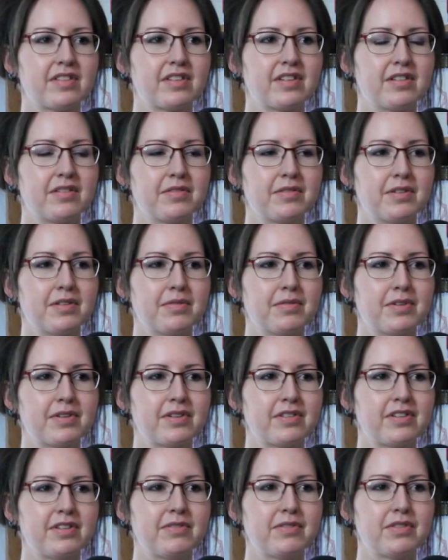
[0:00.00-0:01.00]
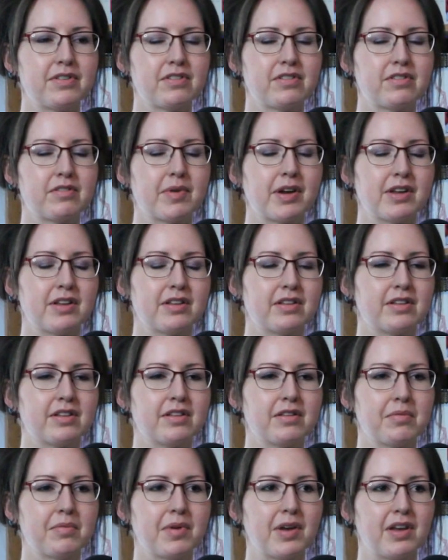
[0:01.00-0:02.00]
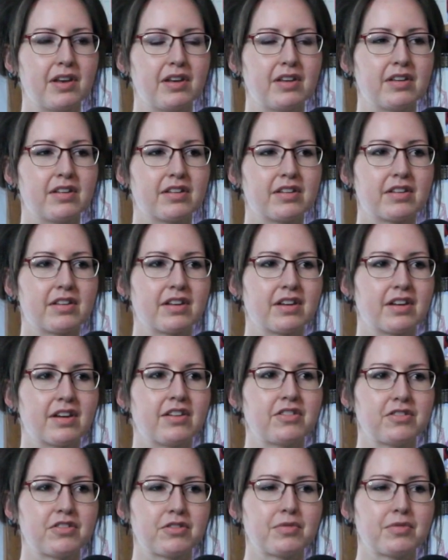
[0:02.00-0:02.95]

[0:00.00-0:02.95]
Yeah. It really was, even despite the wind. Yeah. I just